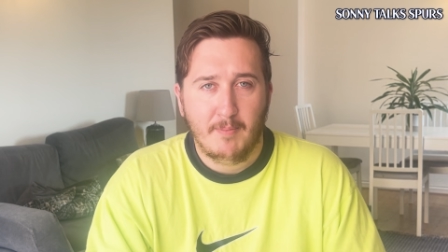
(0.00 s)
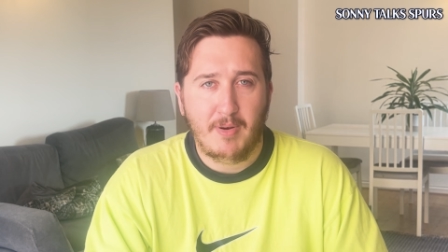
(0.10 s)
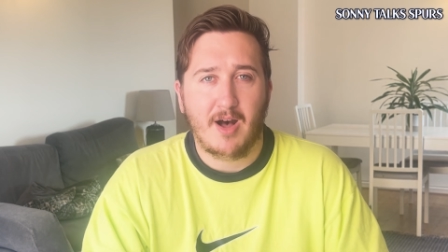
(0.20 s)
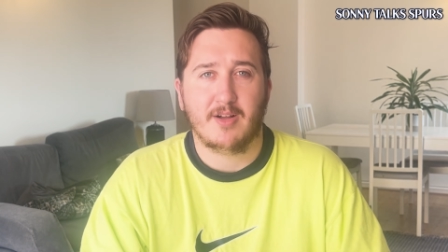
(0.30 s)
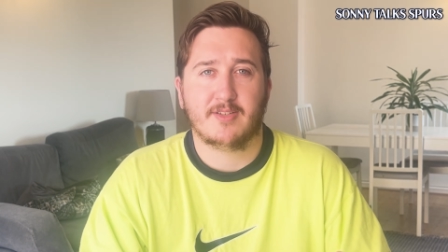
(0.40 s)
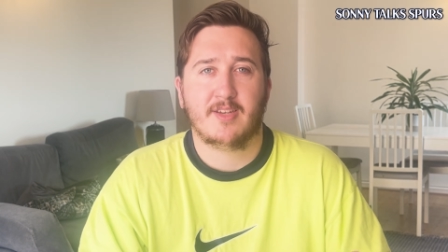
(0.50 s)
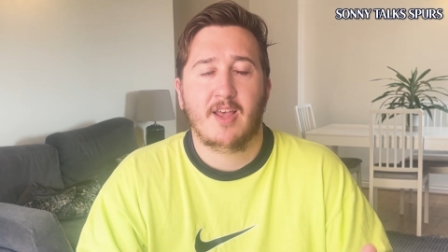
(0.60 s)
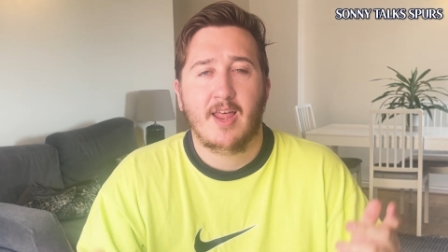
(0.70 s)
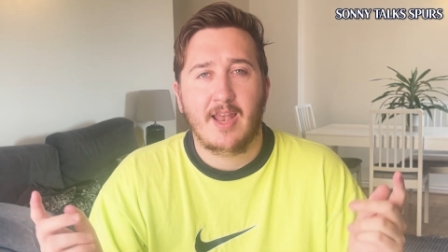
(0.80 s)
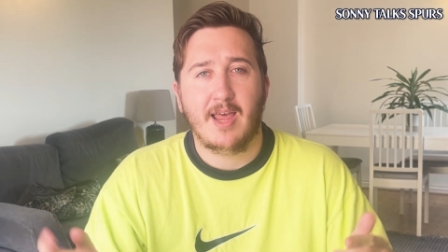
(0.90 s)
But
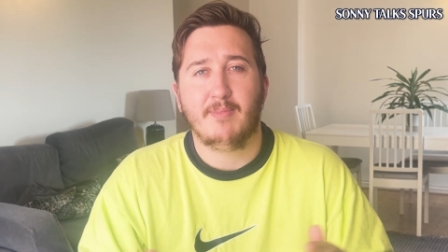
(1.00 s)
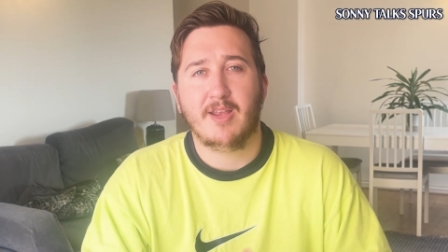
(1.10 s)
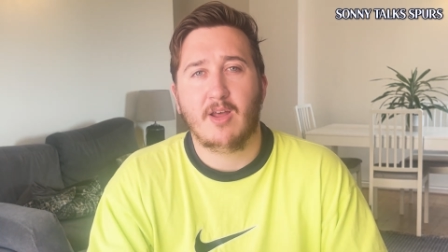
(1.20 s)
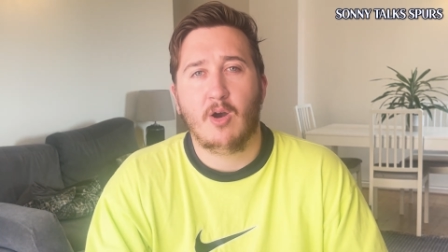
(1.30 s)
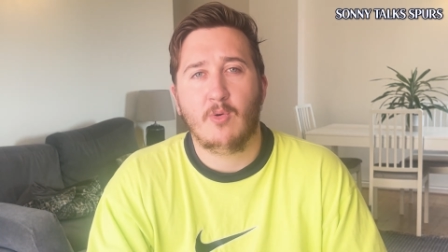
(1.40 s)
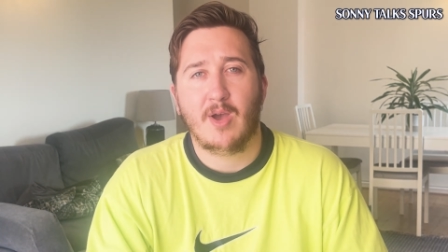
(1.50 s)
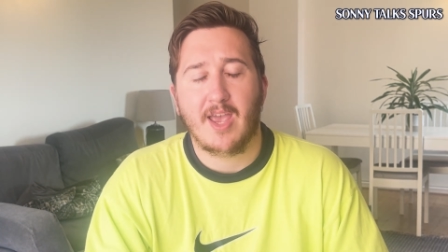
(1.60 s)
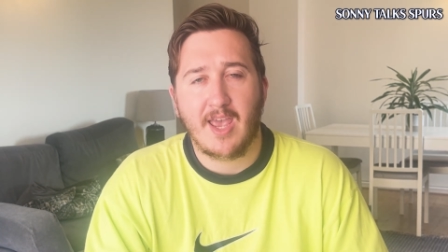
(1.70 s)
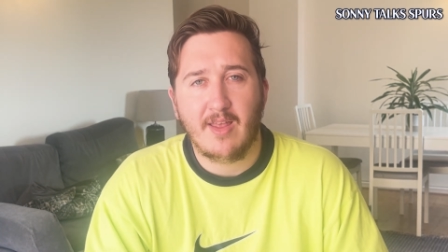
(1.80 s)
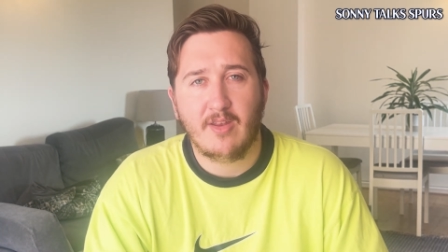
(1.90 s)
let me know
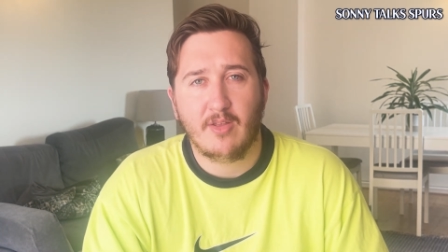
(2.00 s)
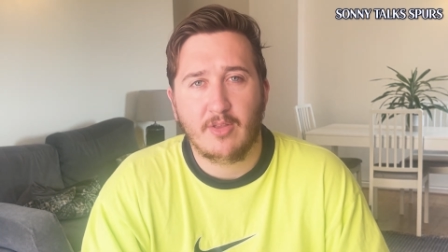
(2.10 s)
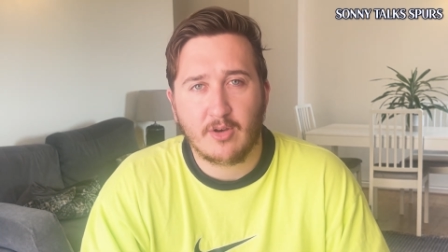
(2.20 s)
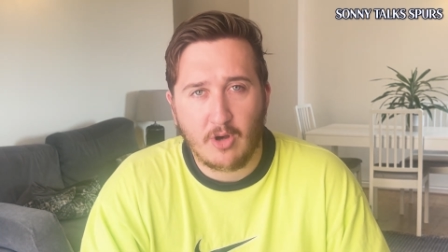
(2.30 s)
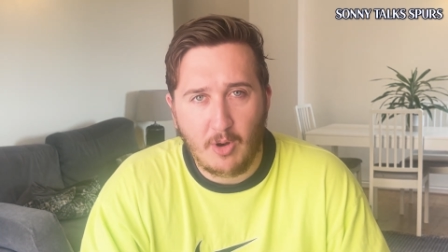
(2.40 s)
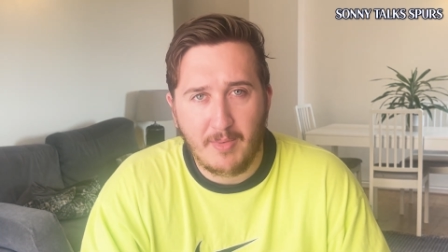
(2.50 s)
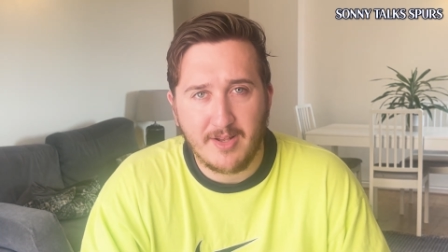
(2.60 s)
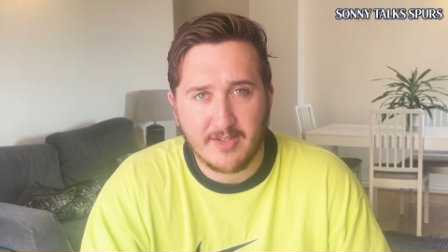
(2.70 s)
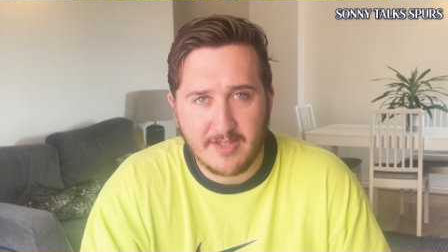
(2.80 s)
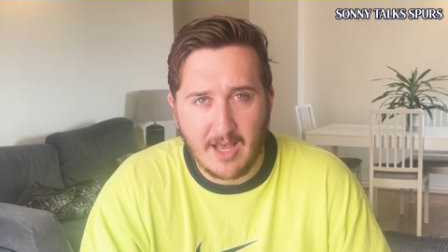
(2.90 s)
in the
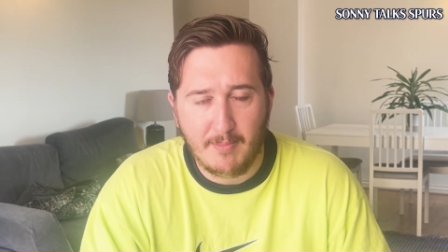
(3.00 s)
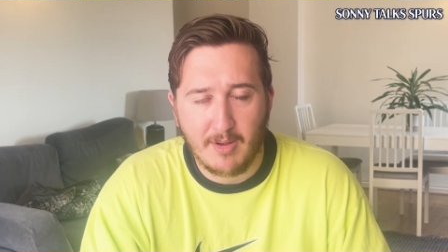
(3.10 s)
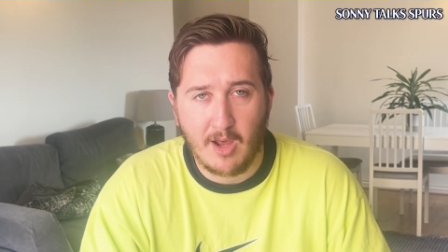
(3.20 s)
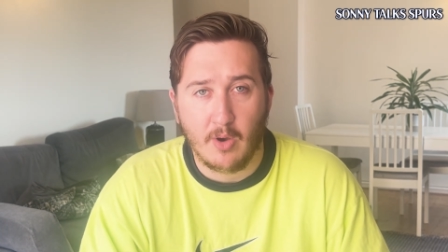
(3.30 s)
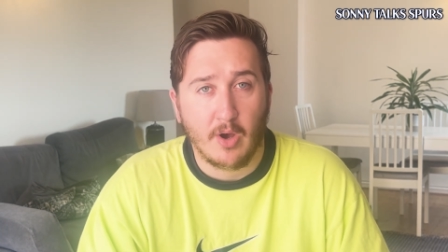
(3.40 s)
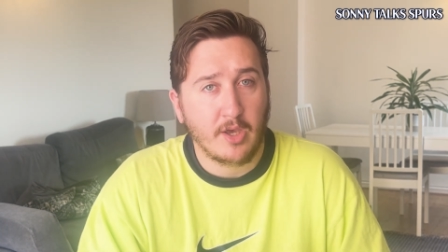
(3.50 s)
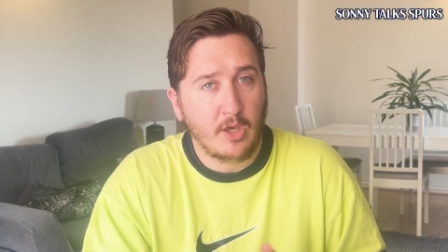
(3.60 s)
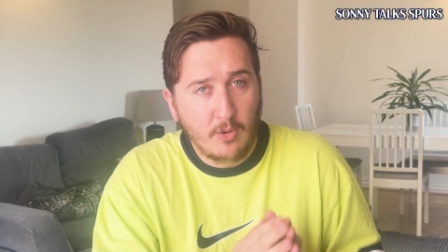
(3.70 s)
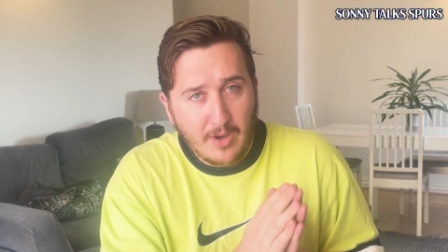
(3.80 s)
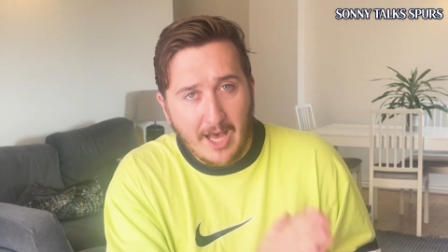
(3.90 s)
comments down below. Are
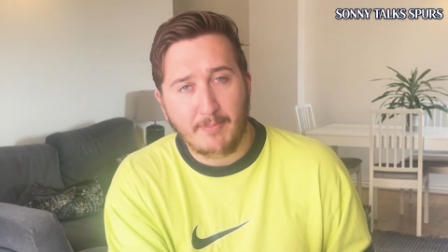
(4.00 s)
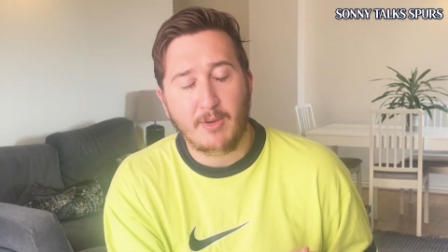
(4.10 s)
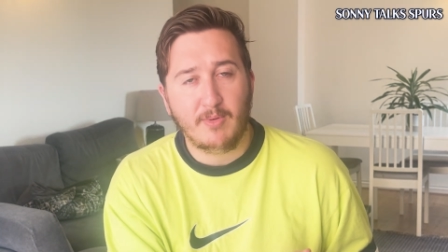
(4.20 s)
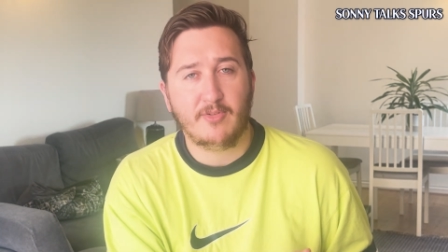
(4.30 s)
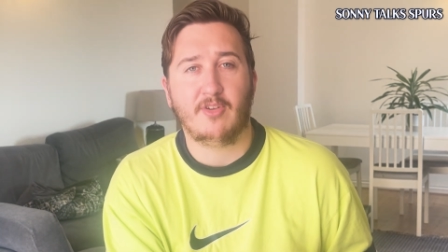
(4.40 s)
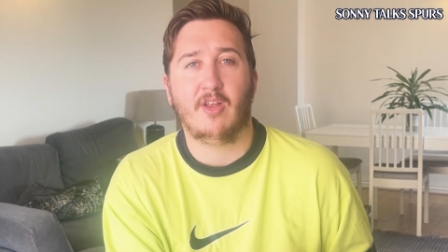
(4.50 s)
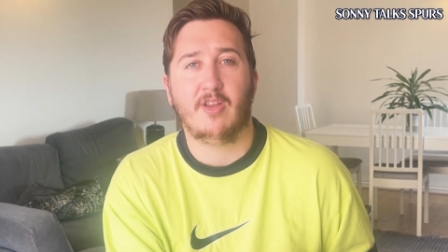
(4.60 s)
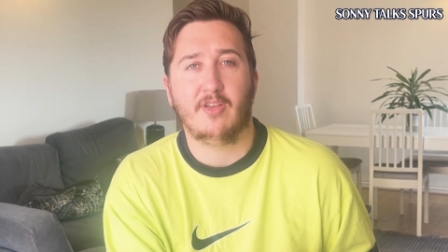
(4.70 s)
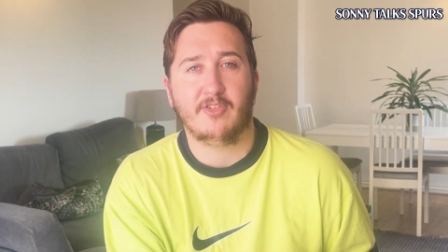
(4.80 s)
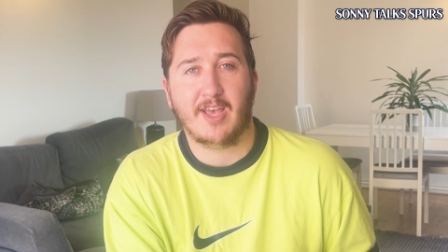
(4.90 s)
you happy with Son
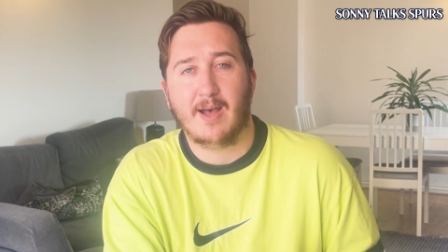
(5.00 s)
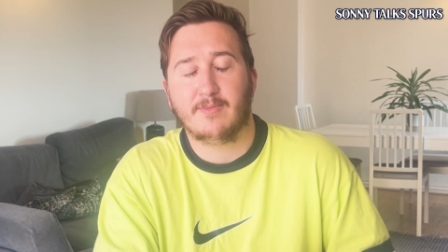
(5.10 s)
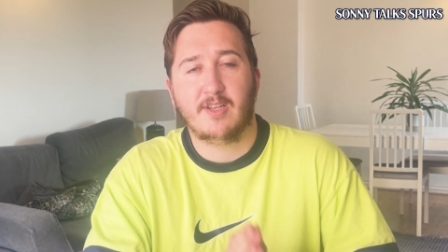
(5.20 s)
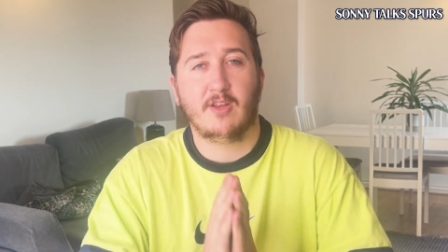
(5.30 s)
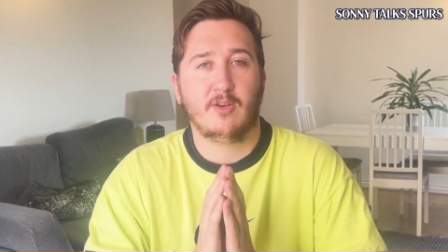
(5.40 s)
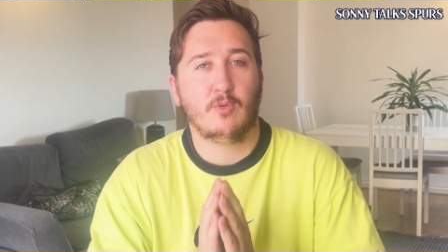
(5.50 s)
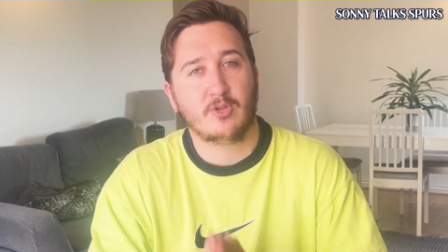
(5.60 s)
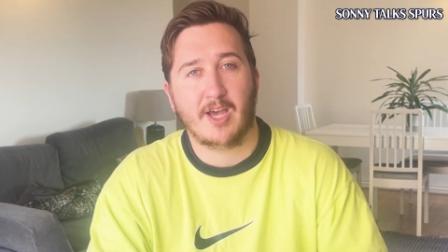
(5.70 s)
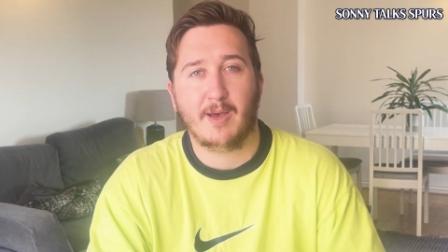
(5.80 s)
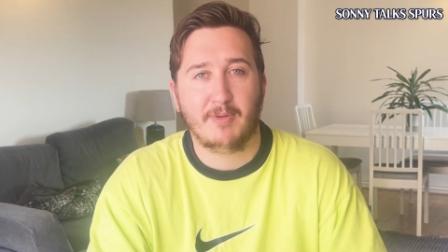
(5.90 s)
as captain? Are you
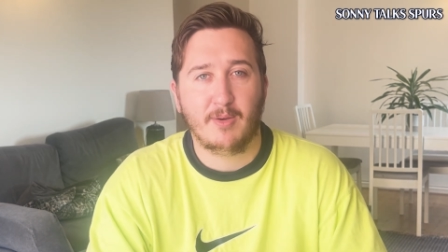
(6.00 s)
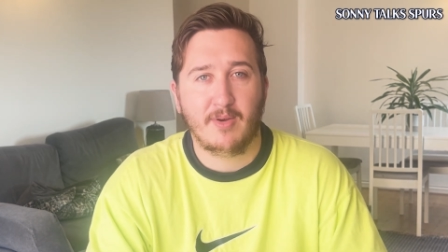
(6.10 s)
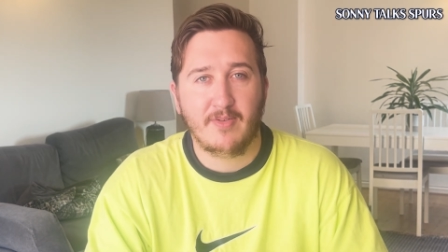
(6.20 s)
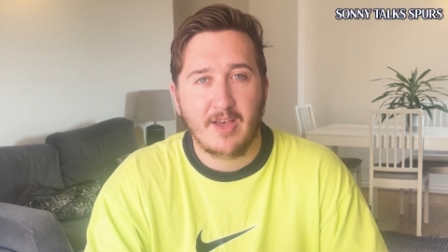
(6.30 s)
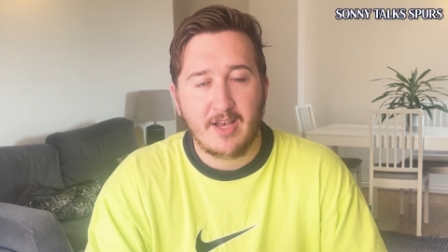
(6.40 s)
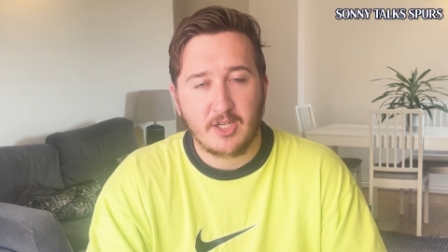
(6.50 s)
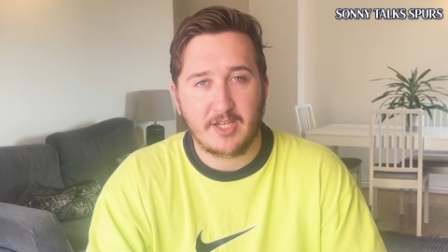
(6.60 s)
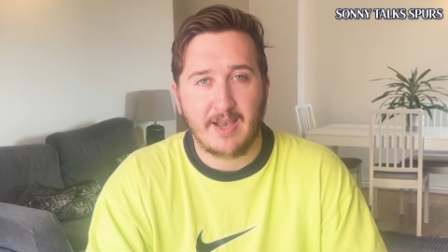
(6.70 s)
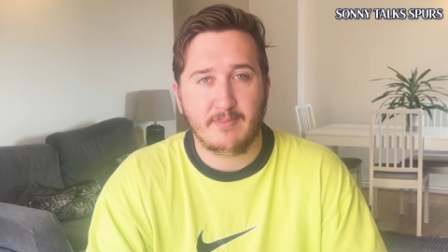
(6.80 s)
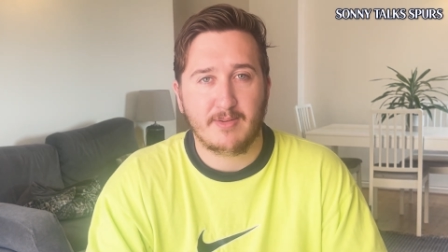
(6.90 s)
also happy with
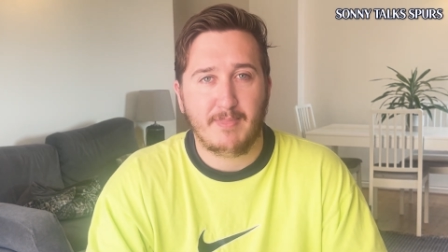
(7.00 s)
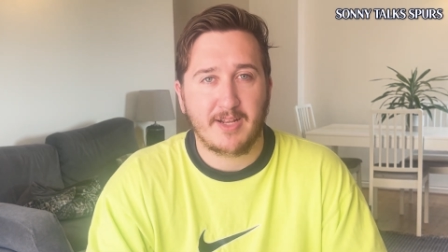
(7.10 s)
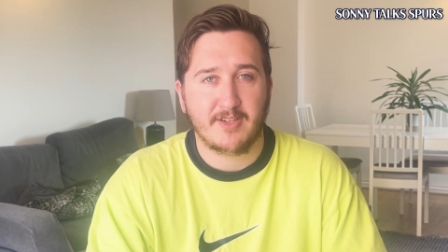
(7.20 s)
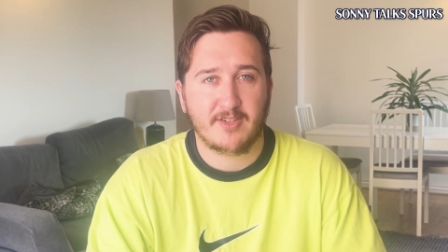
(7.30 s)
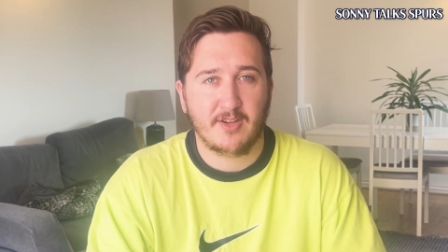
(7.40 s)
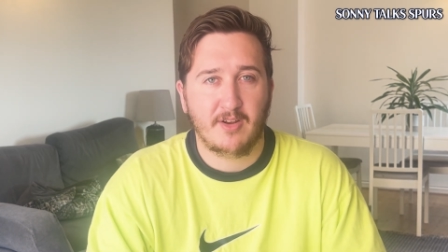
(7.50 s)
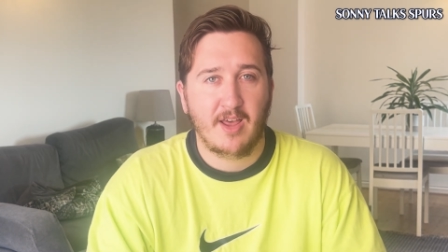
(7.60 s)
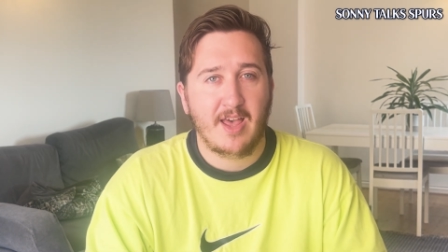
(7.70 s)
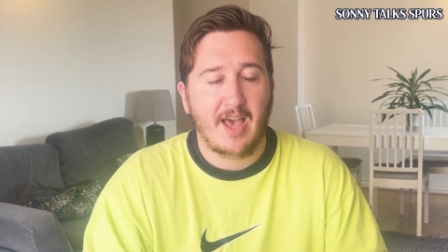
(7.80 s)
James Maddison